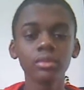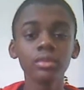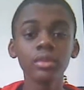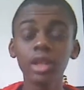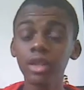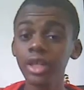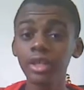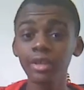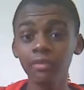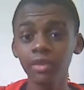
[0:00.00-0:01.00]
Oh yeah,
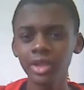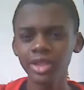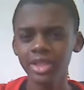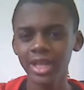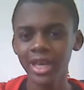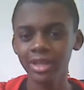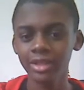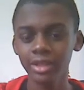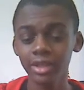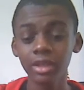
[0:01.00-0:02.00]
the voice
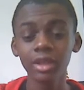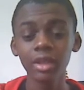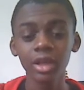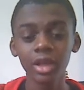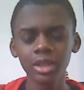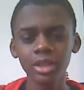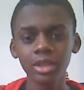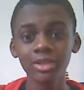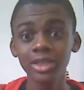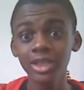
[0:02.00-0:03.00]
acting. Also,
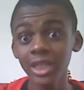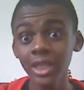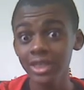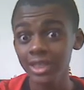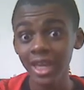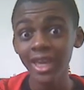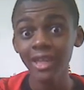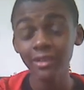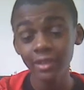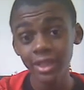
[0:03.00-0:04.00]
Steve,
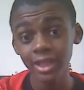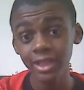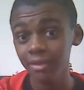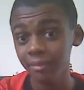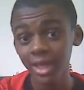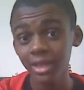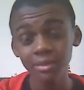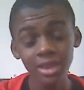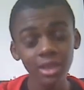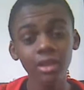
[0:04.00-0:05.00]
Stan Lee, the man
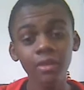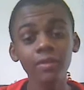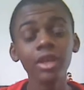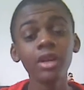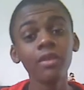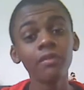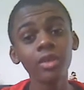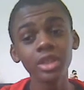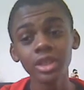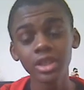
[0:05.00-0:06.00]
himself,
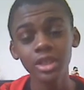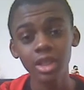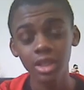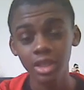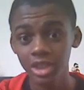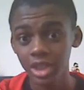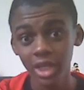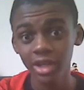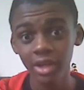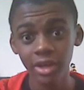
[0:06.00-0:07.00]
voiced a
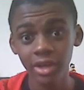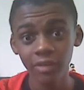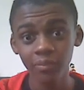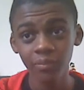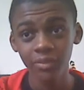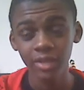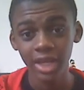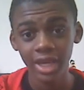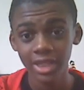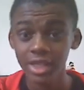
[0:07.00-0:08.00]
janitor
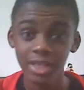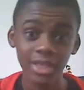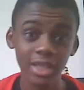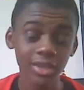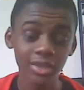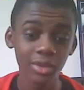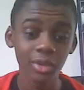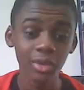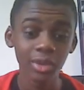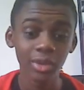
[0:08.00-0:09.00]
that's at the school,